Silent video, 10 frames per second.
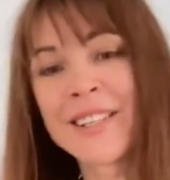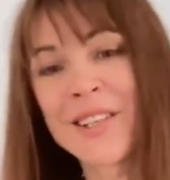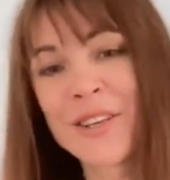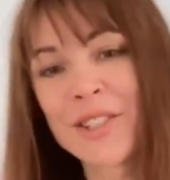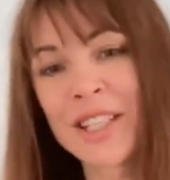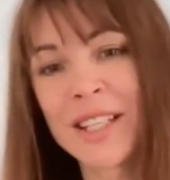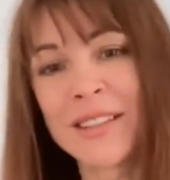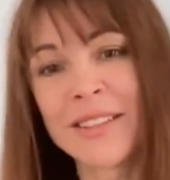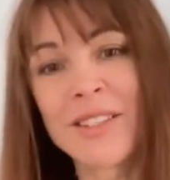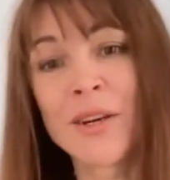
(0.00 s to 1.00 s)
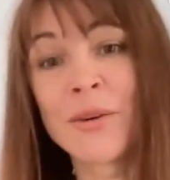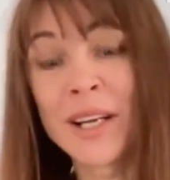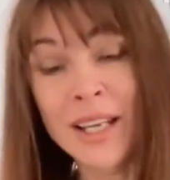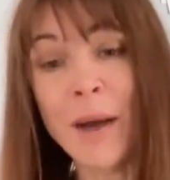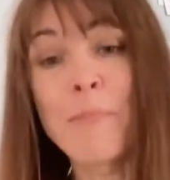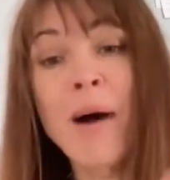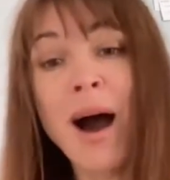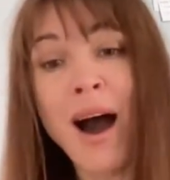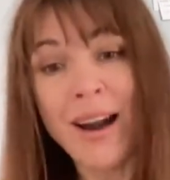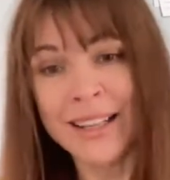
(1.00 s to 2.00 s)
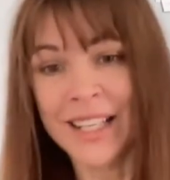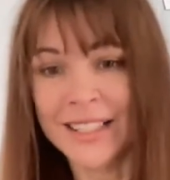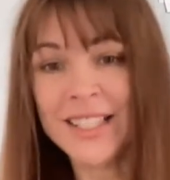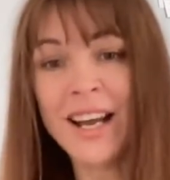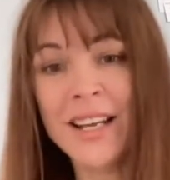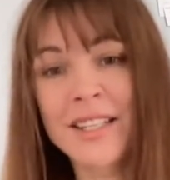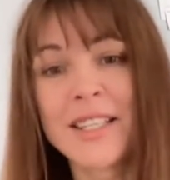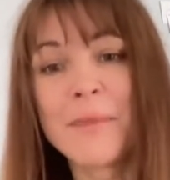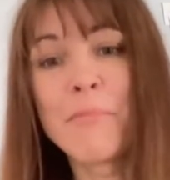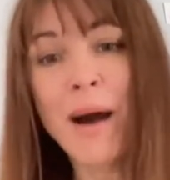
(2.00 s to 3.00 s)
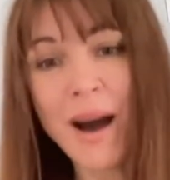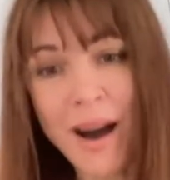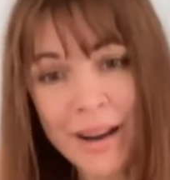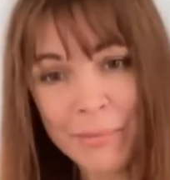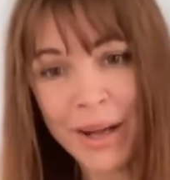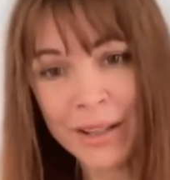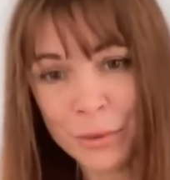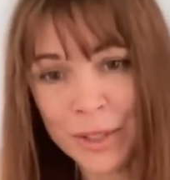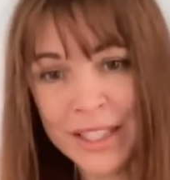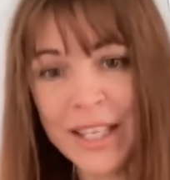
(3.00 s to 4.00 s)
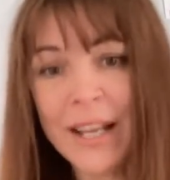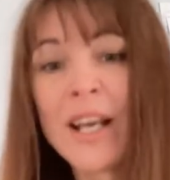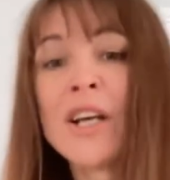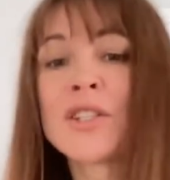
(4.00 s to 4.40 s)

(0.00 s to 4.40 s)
So she uh, so yeah, pārliec kaķi pāri palodze.